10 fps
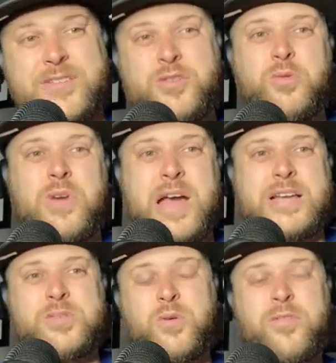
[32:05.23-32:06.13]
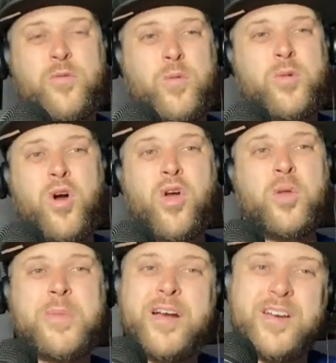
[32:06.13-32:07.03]
2 guys who are former
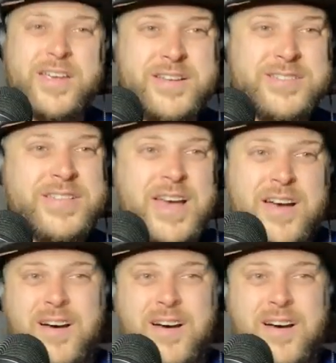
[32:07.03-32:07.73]
All-Americans,